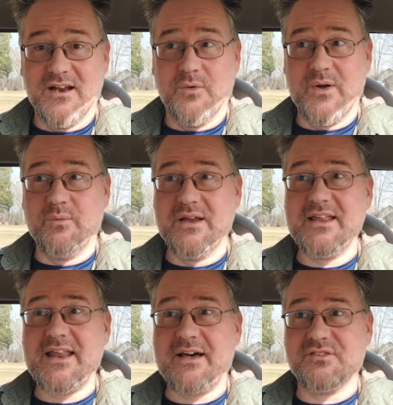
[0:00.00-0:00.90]
You know, we
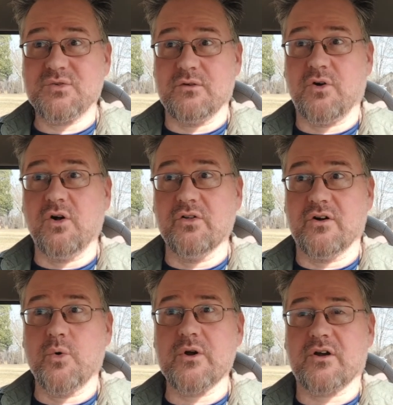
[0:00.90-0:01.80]
did have a sort of
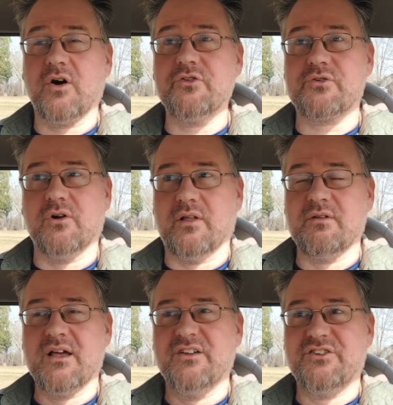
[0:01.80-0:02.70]

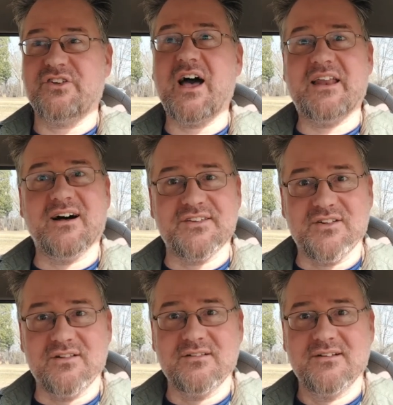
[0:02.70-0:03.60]
horticultural side
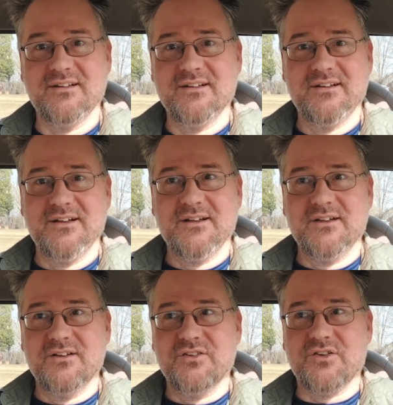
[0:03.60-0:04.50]
hustle.
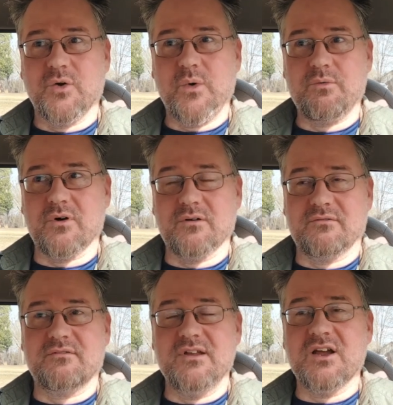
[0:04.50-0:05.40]
So we were
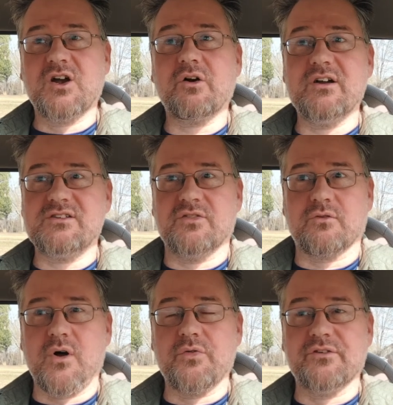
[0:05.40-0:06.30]
encouraging the
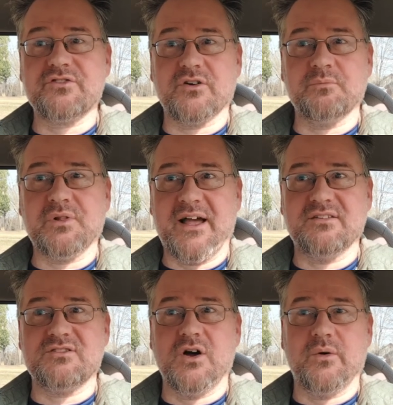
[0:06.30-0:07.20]
growth of certain
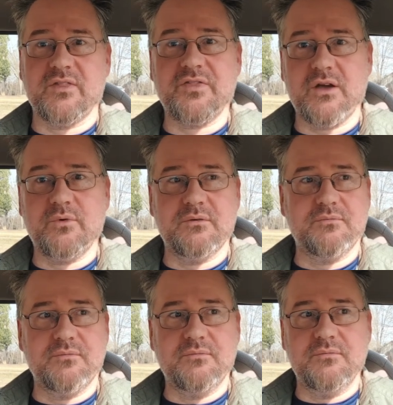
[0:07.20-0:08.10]
plants, knowing that they
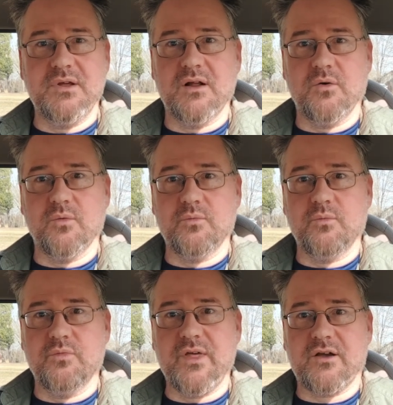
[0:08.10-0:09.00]
would, you know,
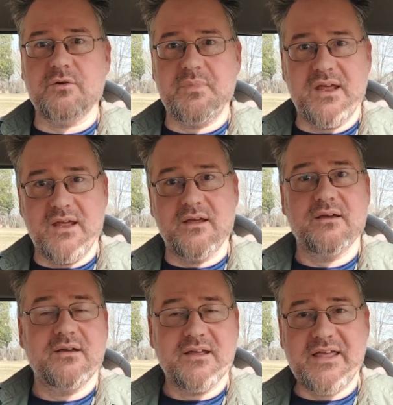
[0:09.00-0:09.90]
they could be
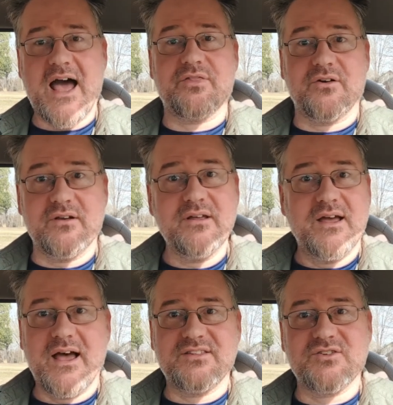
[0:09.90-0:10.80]
gathered
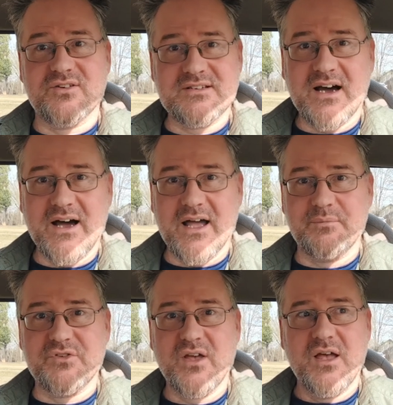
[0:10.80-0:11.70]
at certain
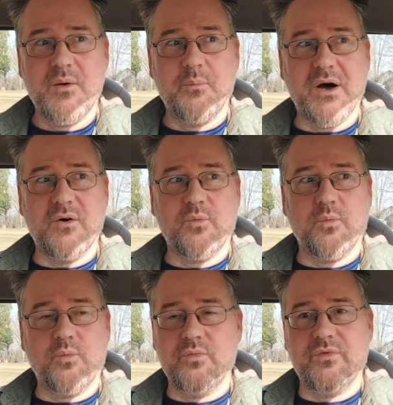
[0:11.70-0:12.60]
times, but
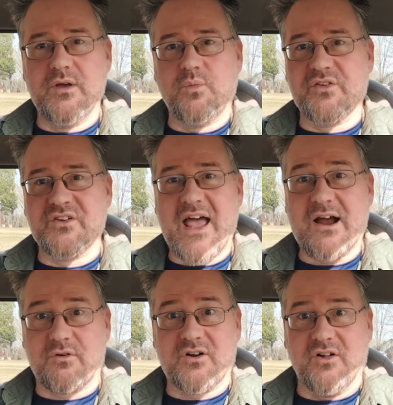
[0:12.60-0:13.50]
it wasn't
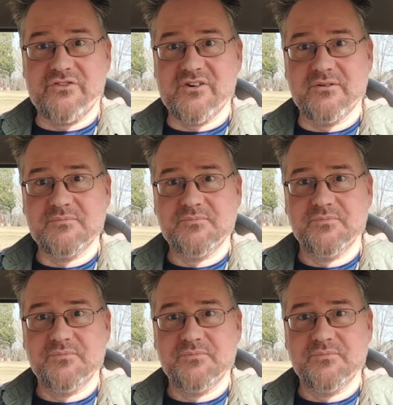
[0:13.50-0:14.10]
agriculture.